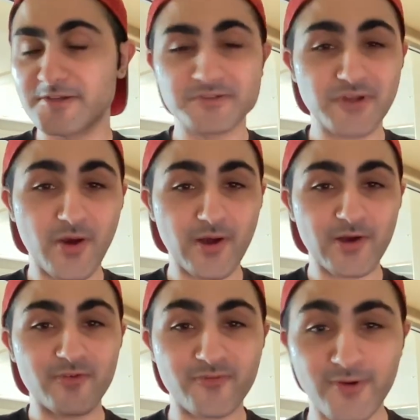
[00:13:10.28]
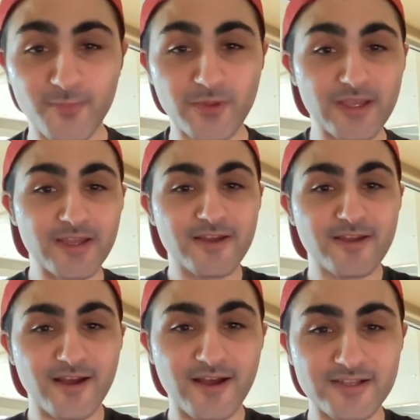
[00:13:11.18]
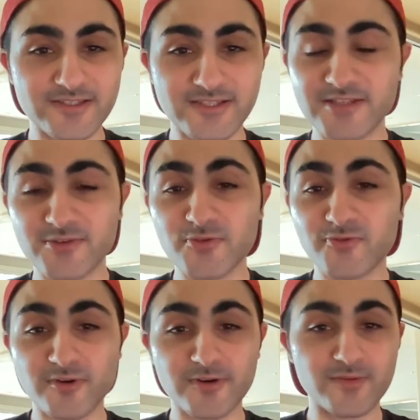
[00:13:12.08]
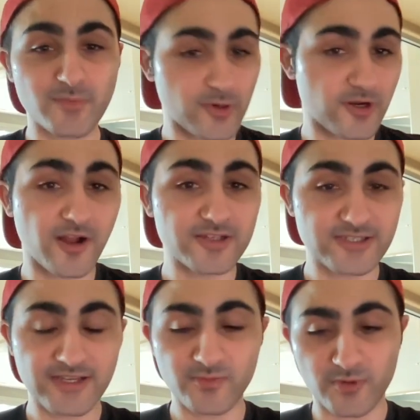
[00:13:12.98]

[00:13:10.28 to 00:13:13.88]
show out from me. Stay tuned for more content.